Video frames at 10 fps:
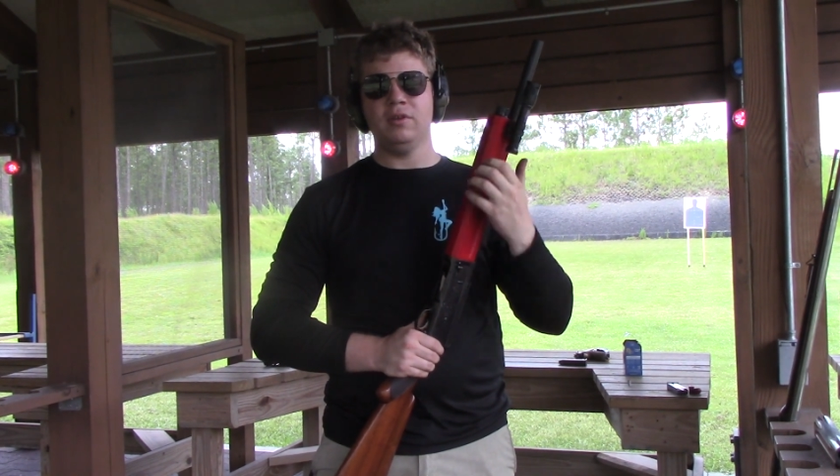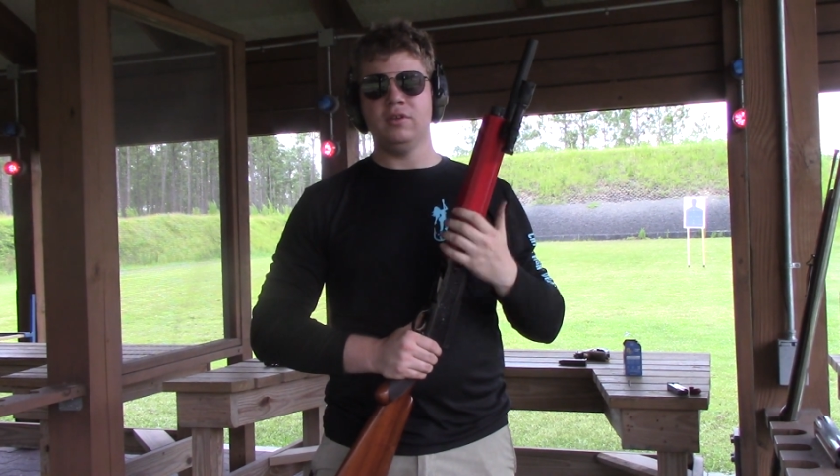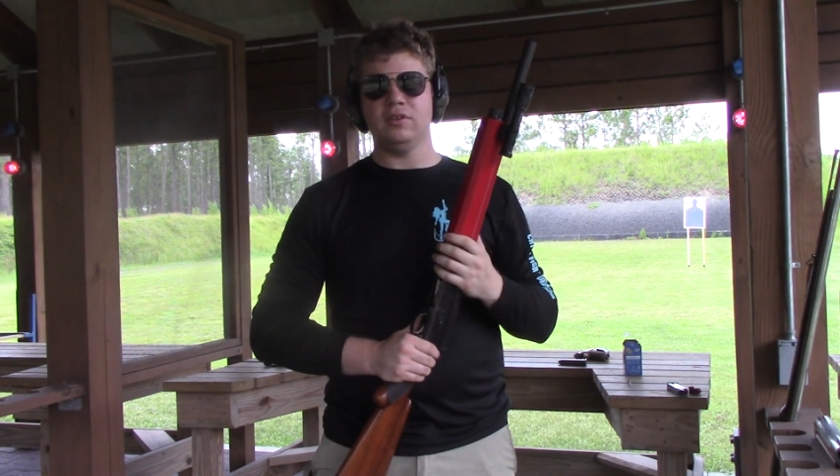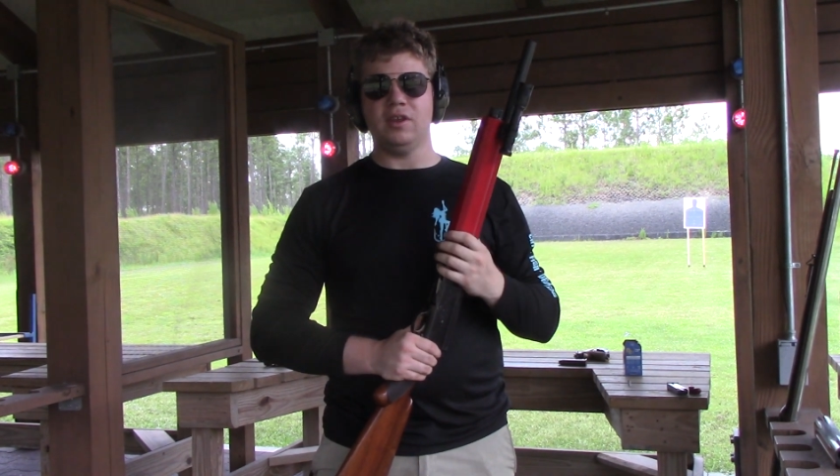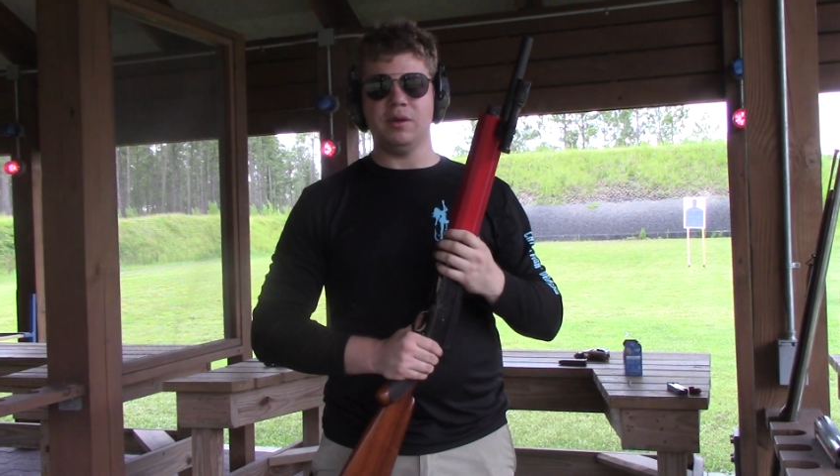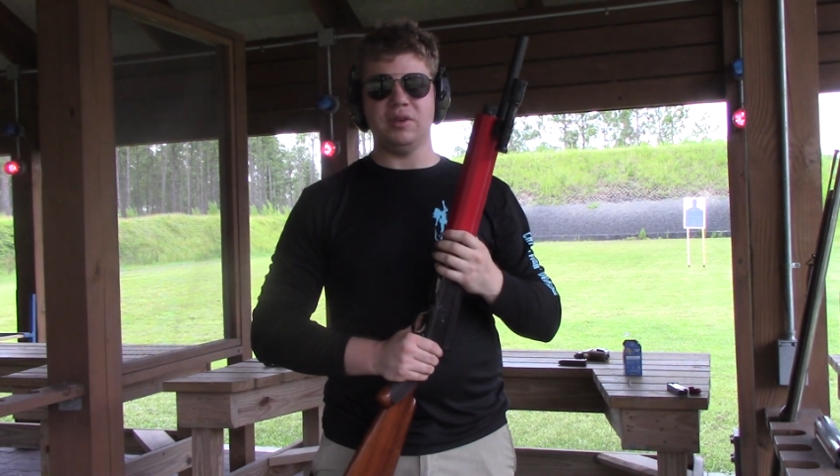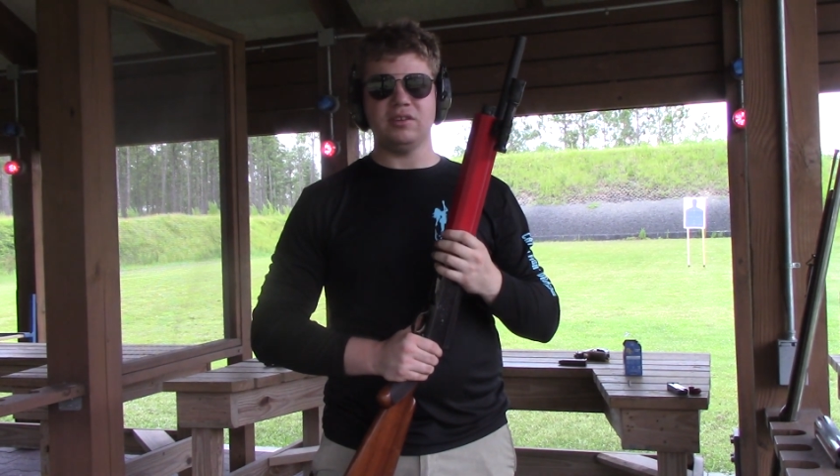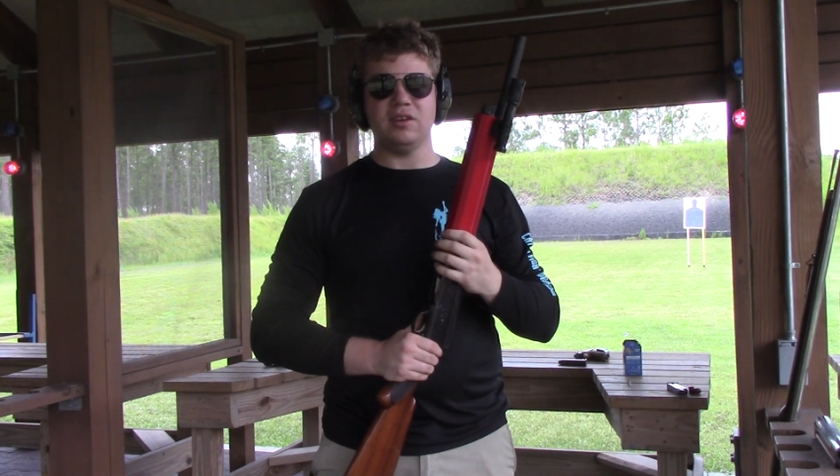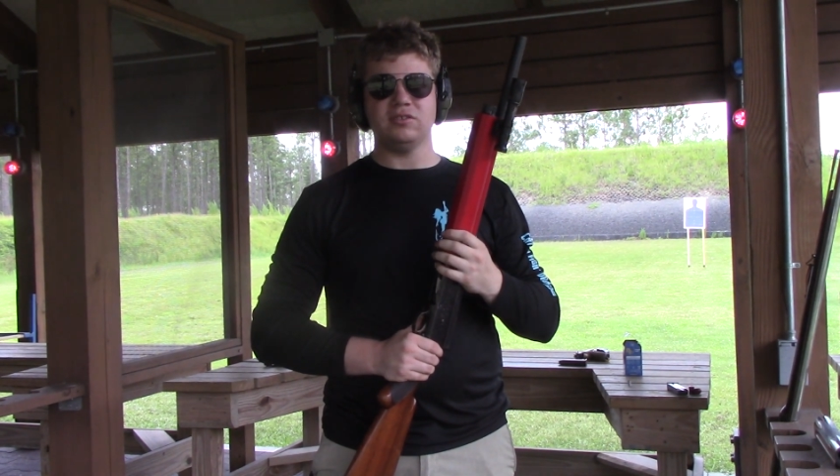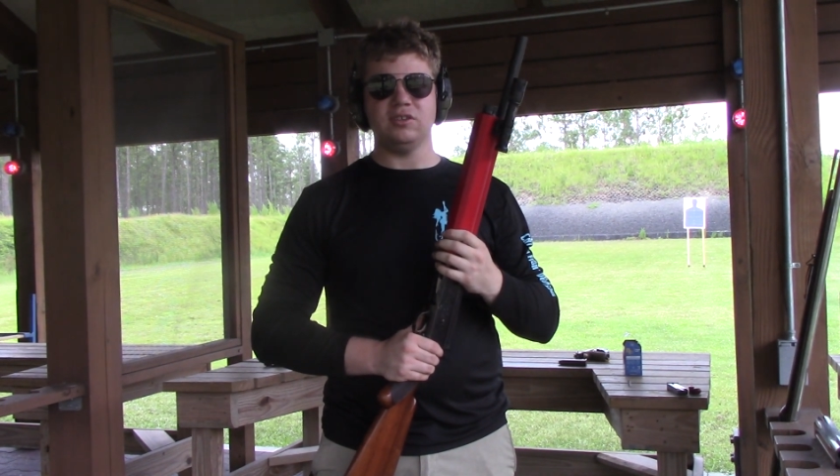Today I'm going
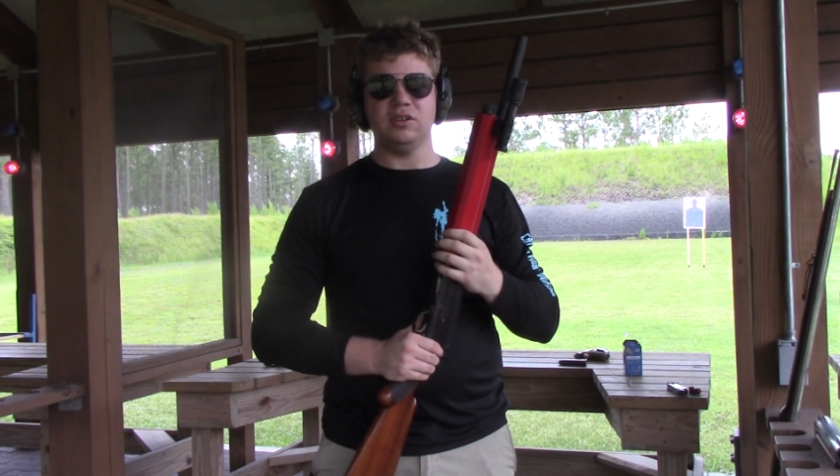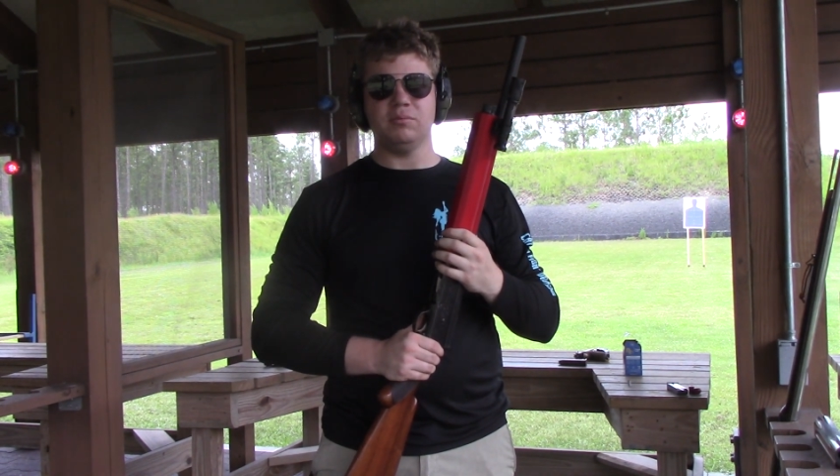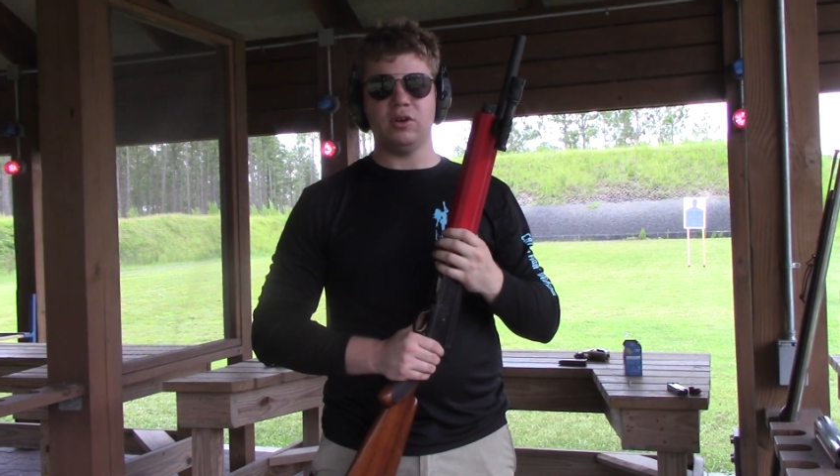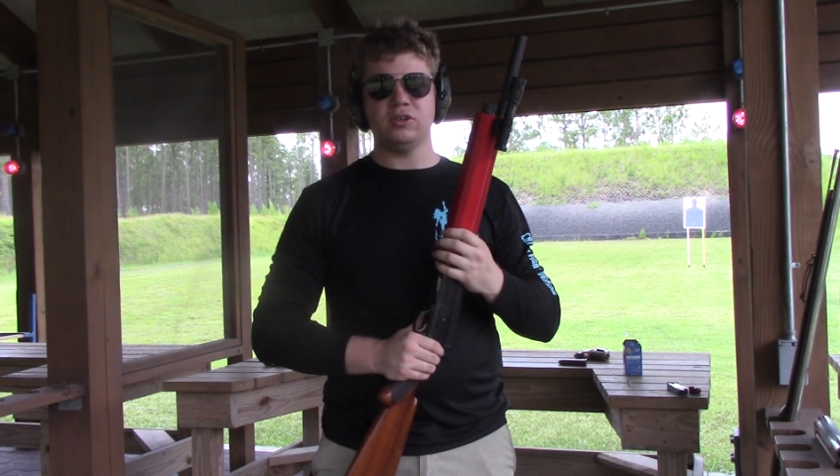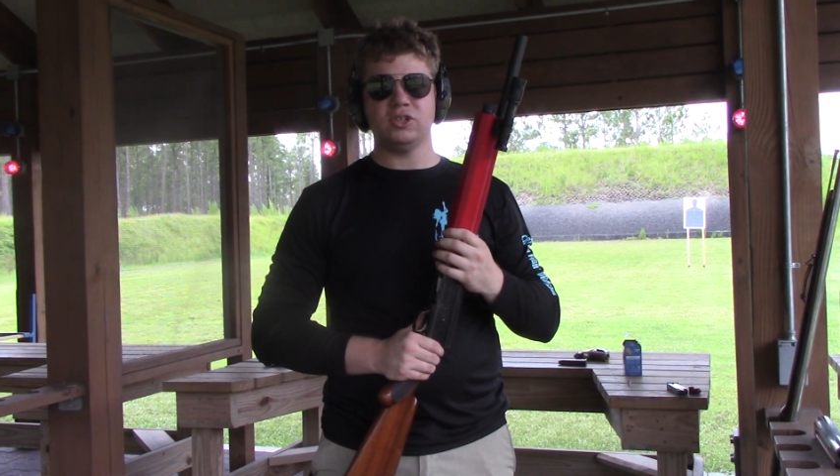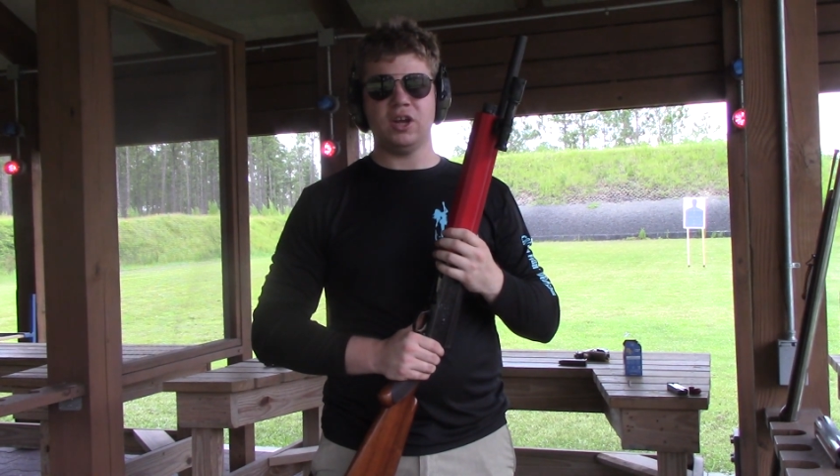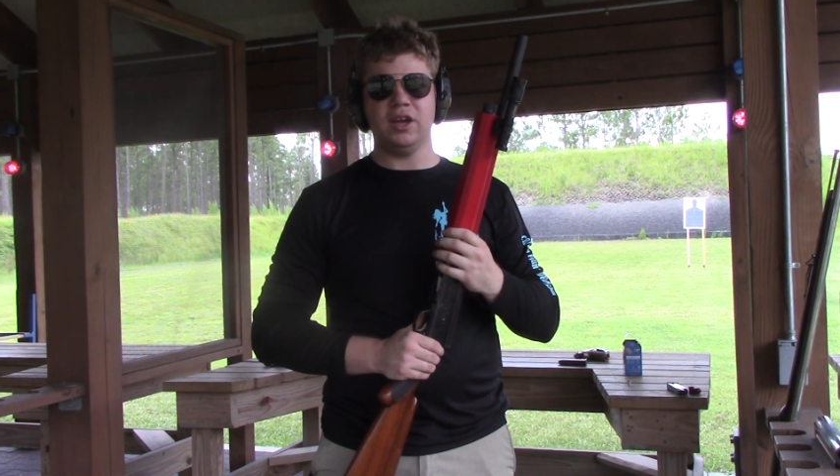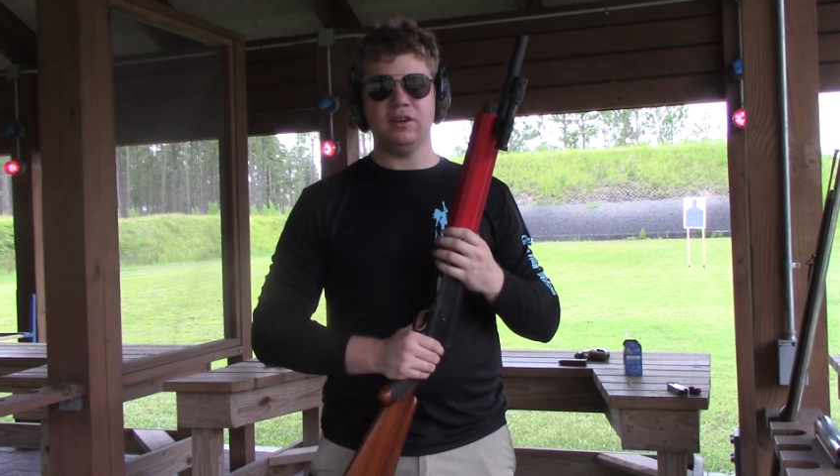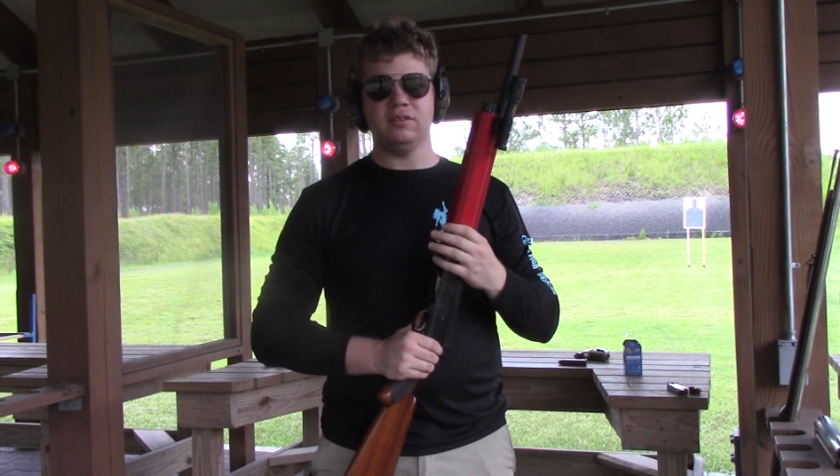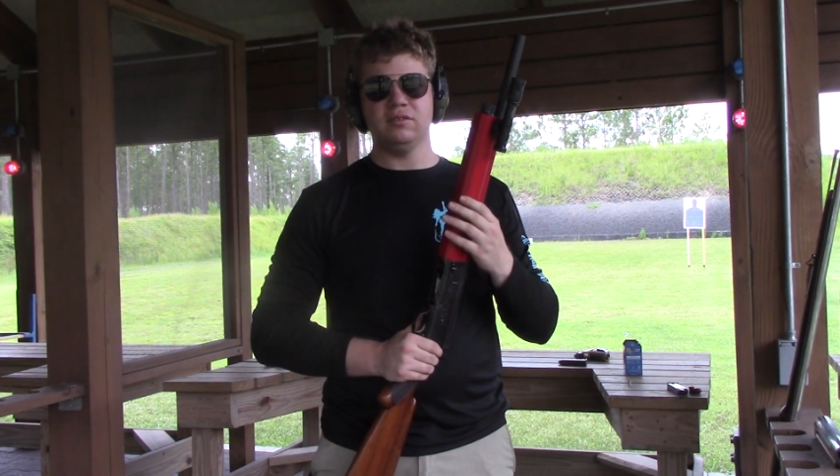to be testing birdshot,